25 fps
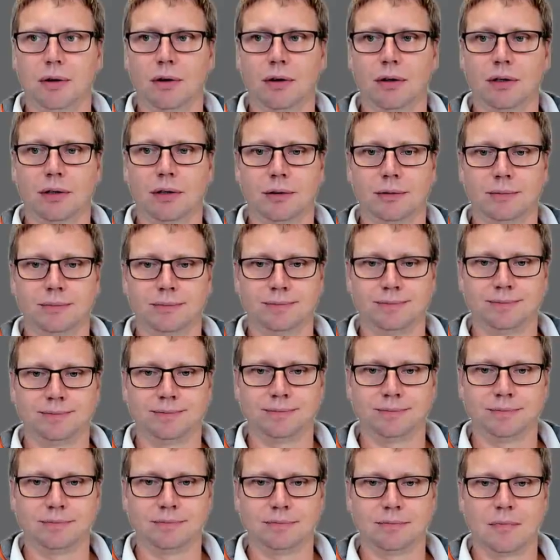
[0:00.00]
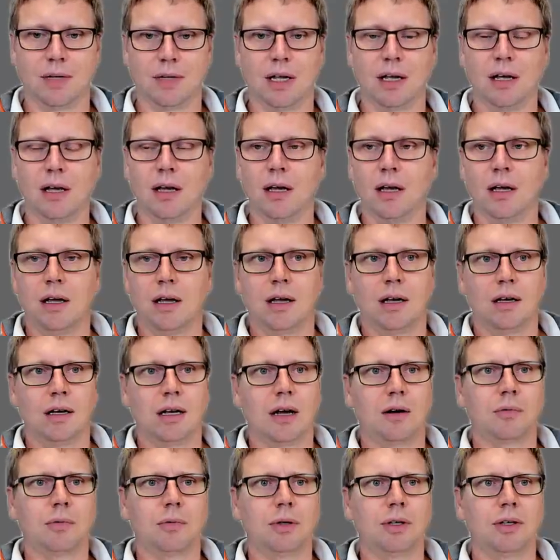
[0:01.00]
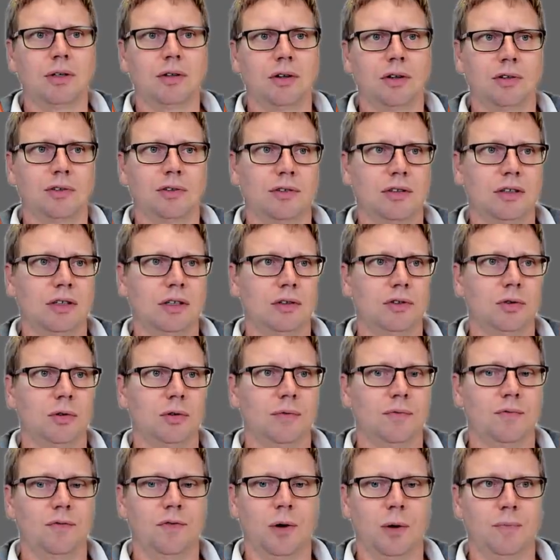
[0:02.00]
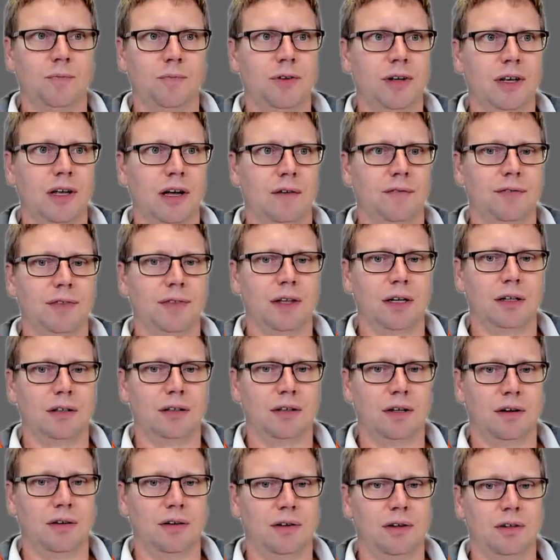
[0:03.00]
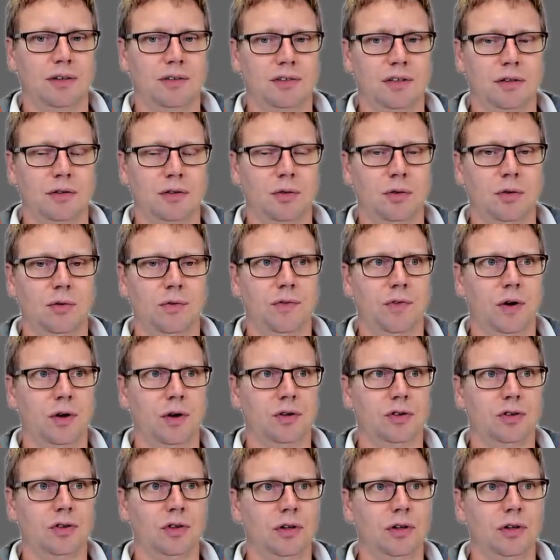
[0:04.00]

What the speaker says: it. Now we just need to inform FIGAF that there is a new version